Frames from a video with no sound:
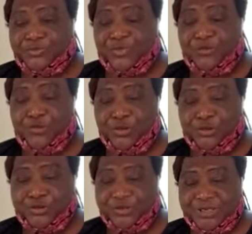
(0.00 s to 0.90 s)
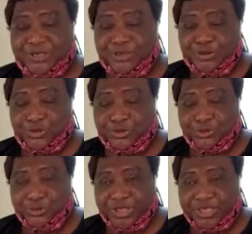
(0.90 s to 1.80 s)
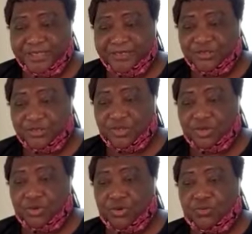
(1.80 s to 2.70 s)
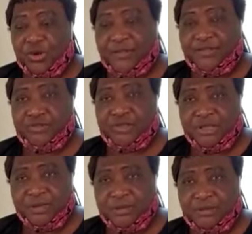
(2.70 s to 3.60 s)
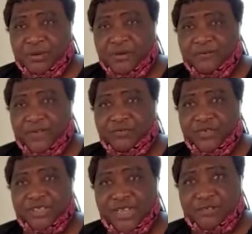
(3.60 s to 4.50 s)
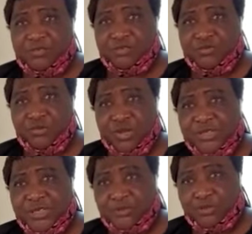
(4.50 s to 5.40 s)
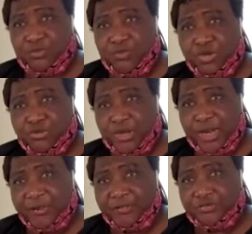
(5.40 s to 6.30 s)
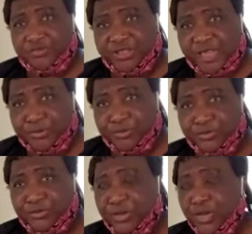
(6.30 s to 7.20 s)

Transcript: if we want to do bead, we have to think of the recycling. What do we have to recycle?